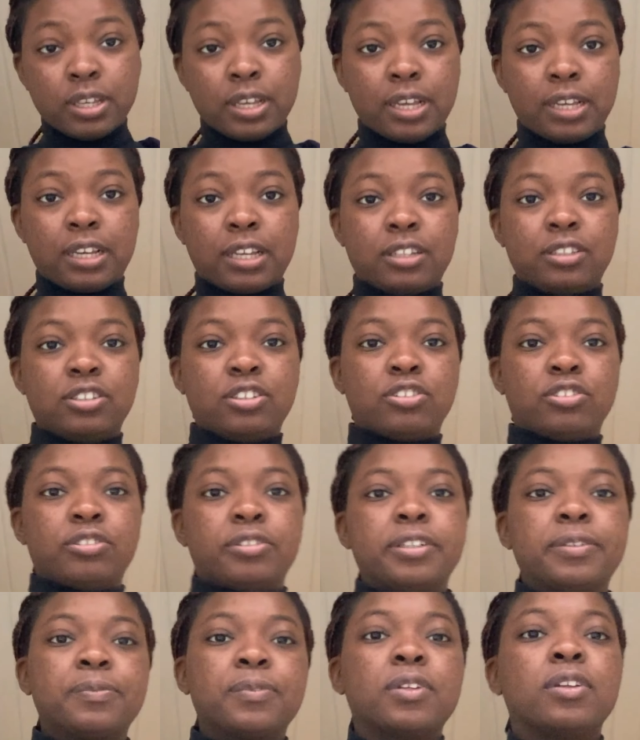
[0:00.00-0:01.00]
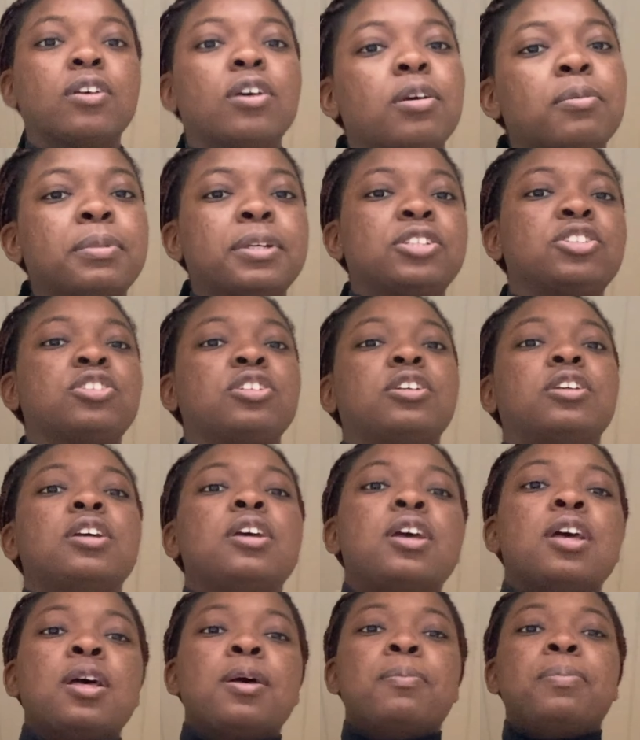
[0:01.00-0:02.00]
got deodorant on my shirt.
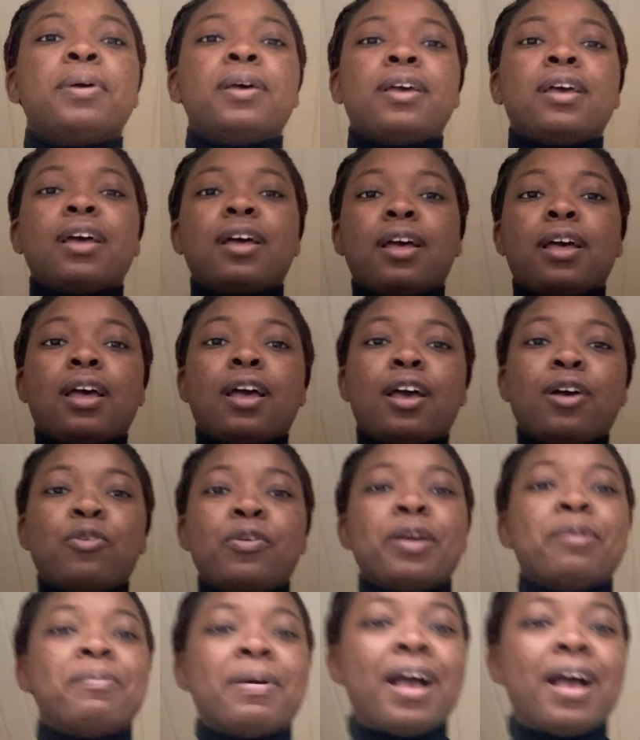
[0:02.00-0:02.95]
But I wear my